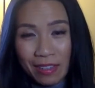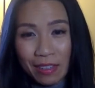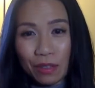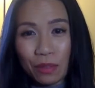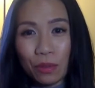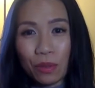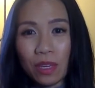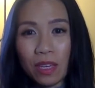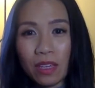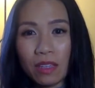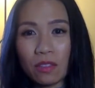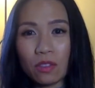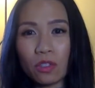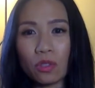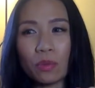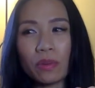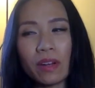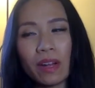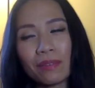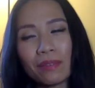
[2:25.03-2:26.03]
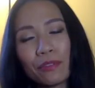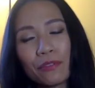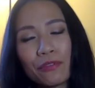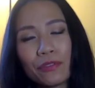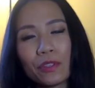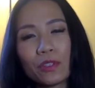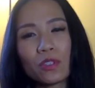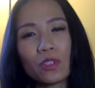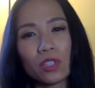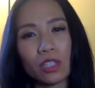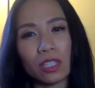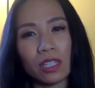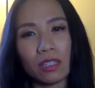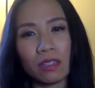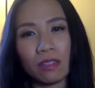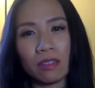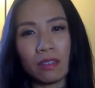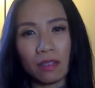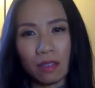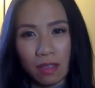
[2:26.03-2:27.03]
you can do whatever feels
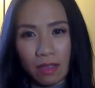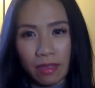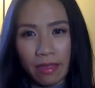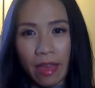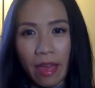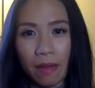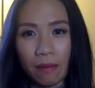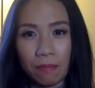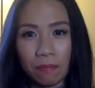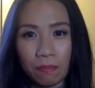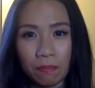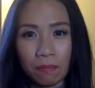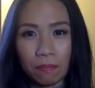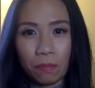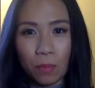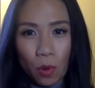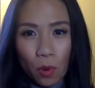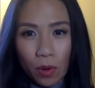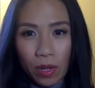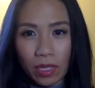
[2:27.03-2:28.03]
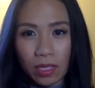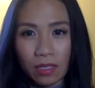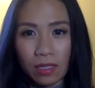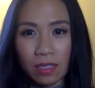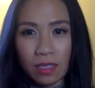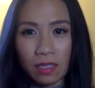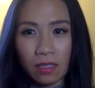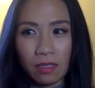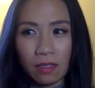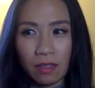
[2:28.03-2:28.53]
good in that point